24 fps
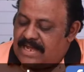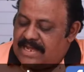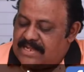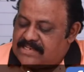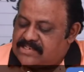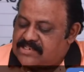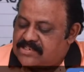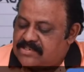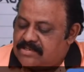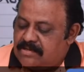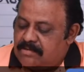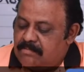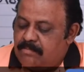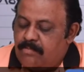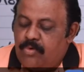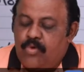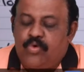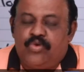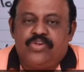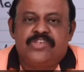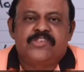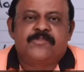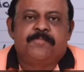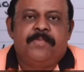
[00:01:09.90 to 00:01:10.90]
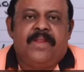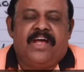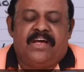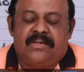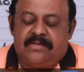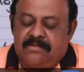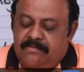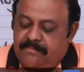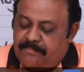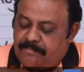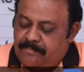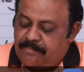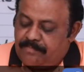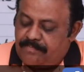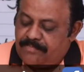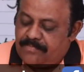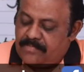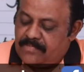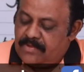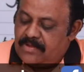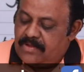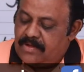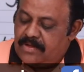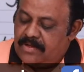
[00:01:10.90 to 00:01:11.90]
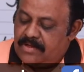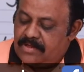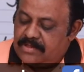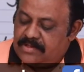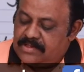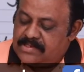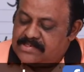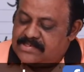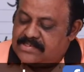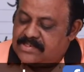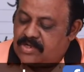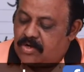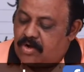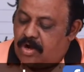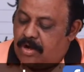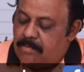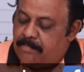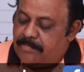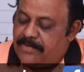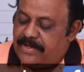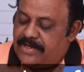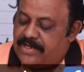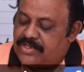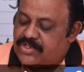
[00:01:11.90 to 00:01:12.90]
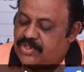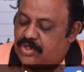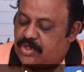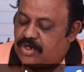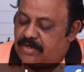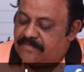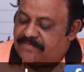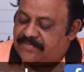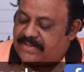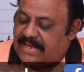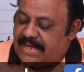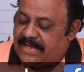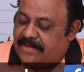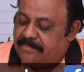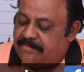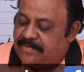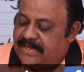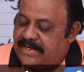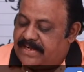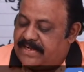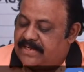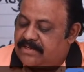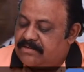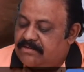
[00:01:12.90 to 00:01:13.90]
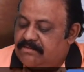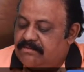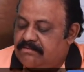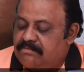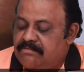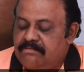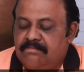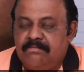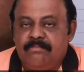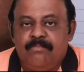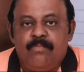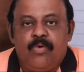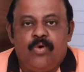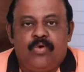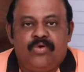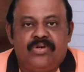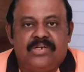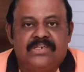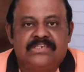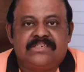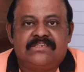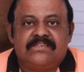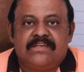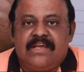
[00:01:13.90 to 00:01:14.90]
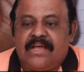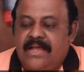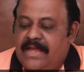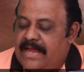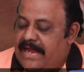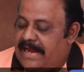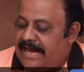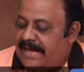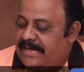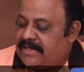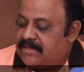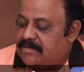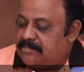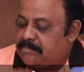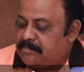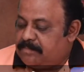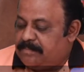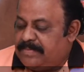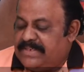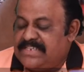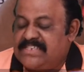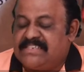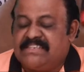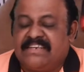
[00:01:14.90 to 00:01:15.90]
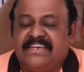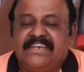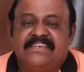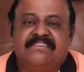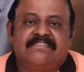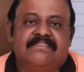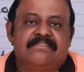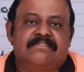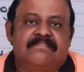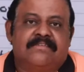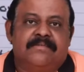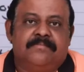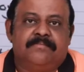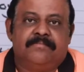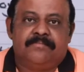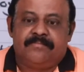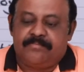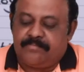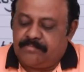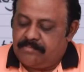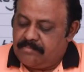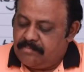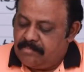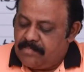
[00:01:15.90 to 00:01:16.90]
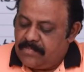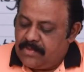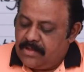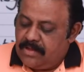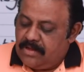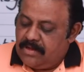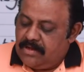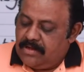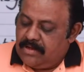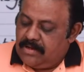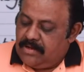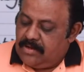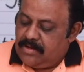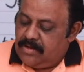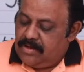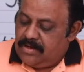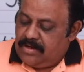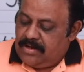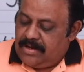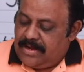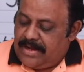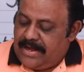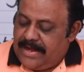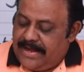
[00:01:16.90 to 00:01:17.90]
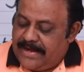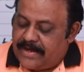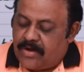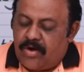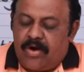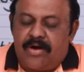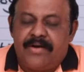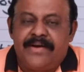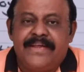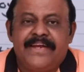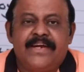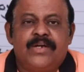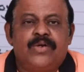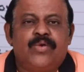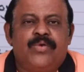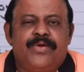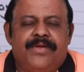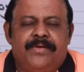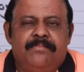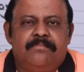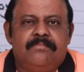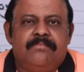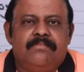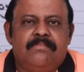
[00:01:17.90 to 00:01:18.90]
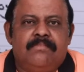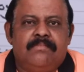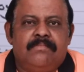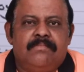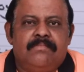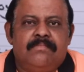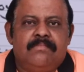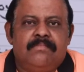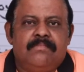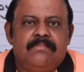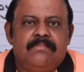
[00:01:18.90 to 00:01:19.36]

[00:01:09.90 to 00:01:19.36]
task bonus plan. This is a combination of time rate, bonus and piece rate system. According to him,